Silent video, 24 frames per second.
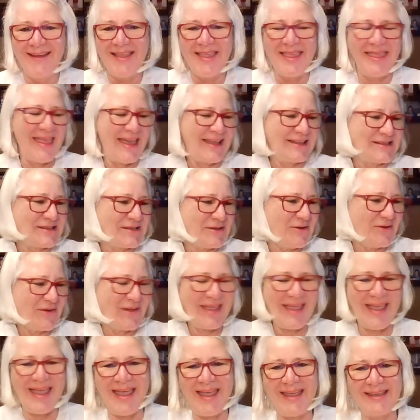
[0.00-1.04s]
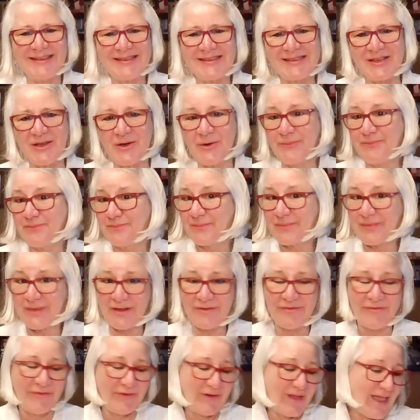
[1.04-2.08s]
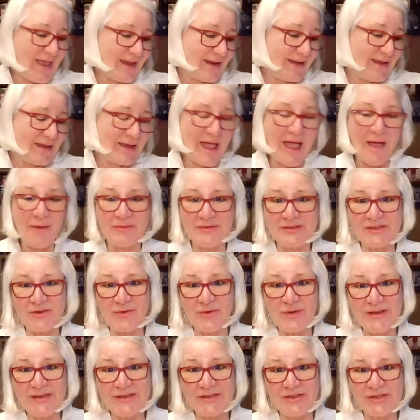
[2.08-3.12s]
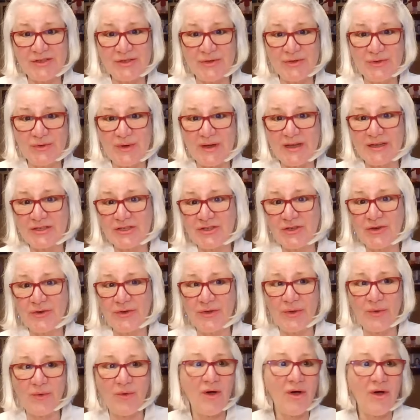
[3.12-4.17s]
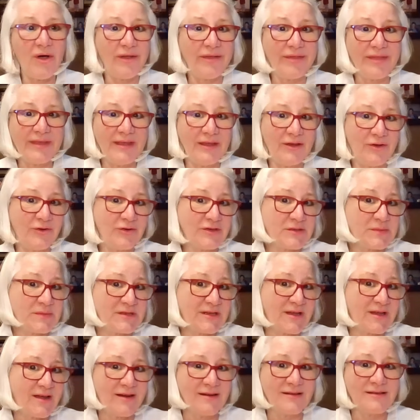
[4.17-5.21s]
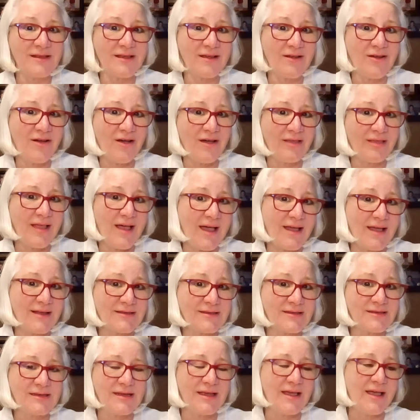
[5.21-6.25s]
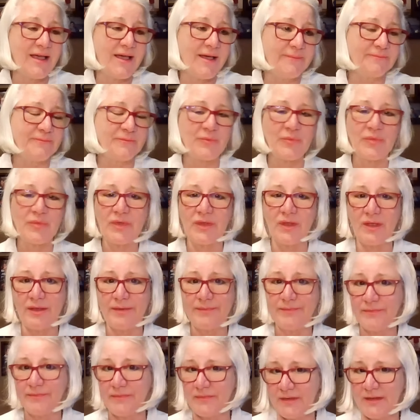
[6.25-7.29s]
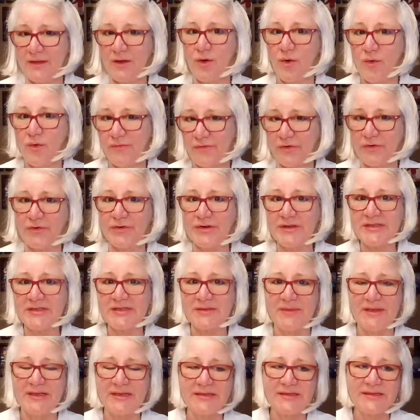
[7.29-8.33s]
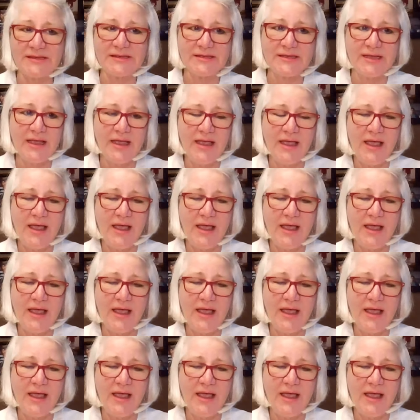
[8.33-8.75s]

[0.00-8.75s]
that's okay. So forgetting, I was going to show you all the Christmas cards I got last over Christmas,